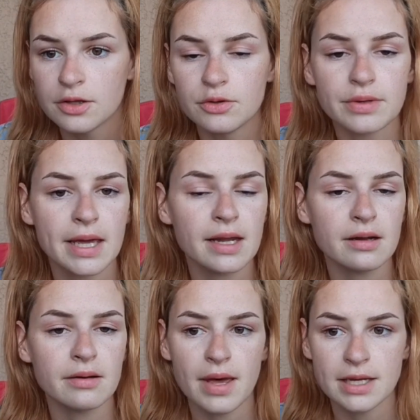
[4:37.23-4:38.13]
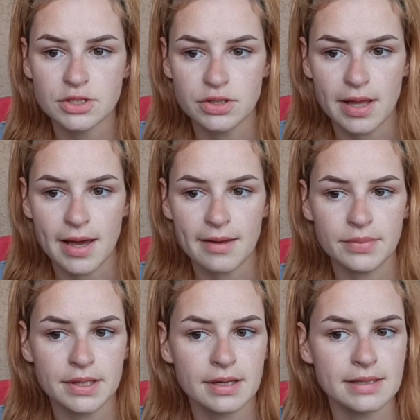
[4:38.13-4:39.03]
You can't imagine that
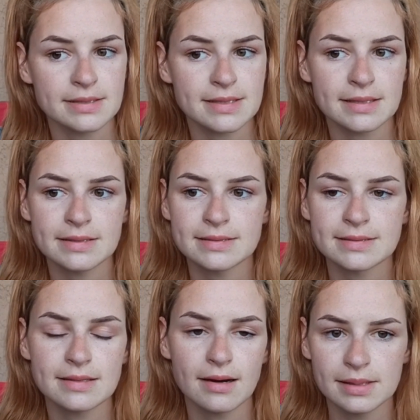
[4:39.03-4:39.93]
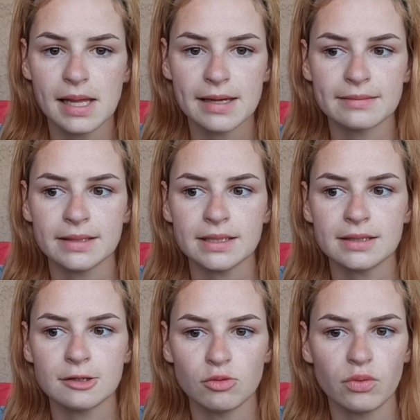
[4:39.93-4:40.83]
because it is
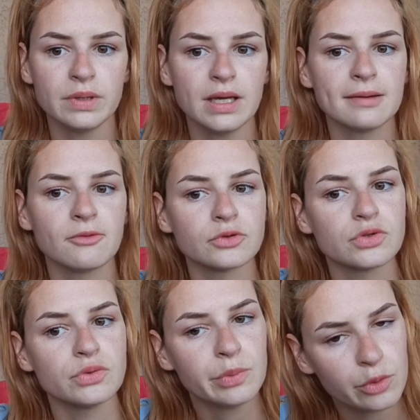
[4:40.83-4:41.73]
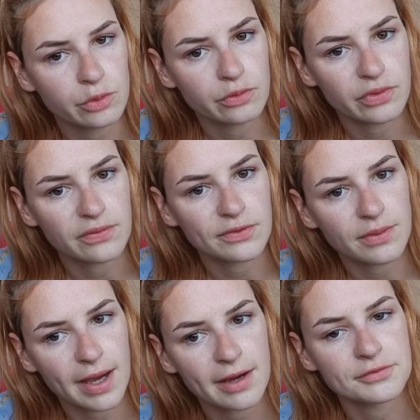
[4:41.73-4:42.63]
unlikely you will be able to move if
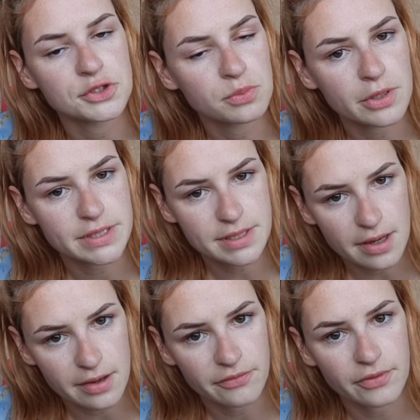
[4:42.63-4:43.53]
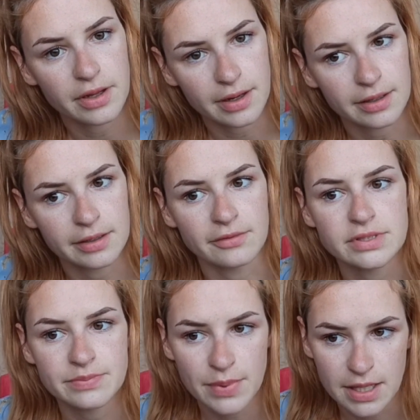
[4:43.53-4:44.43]
you have too much stuff and not
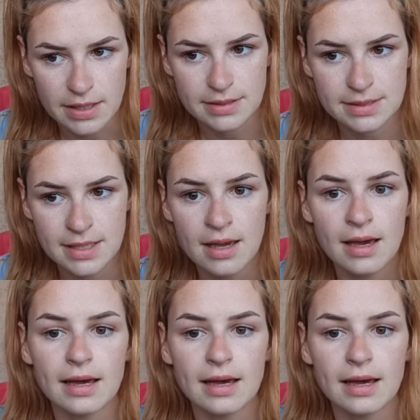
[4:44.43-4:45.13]
enough space,